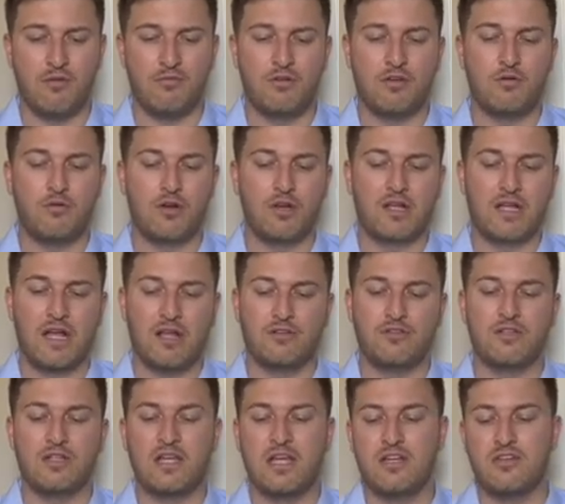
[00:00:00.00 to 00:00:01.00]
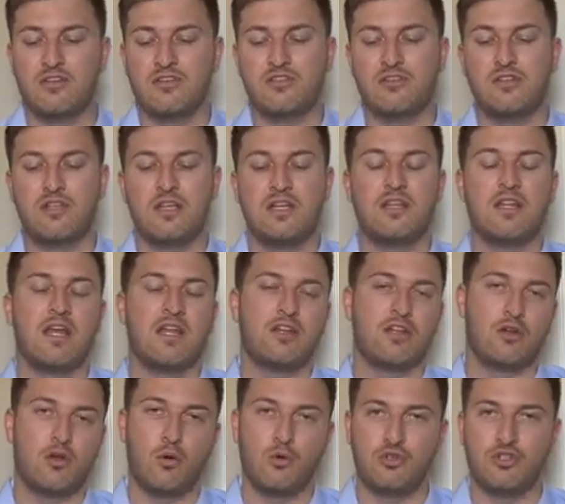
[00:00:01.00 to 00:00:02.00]
credit counseling agency that
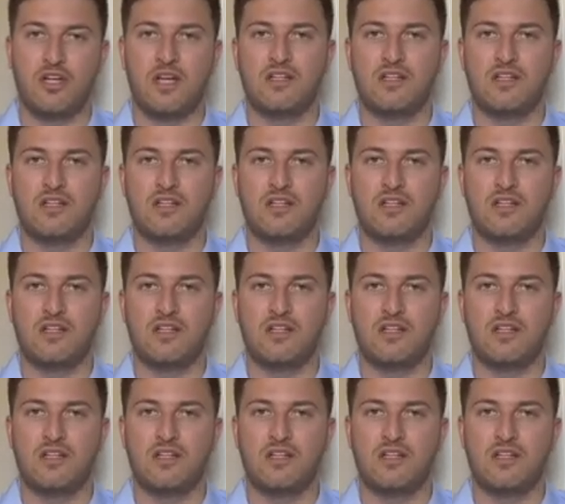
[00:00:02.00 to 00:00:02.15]
negotiates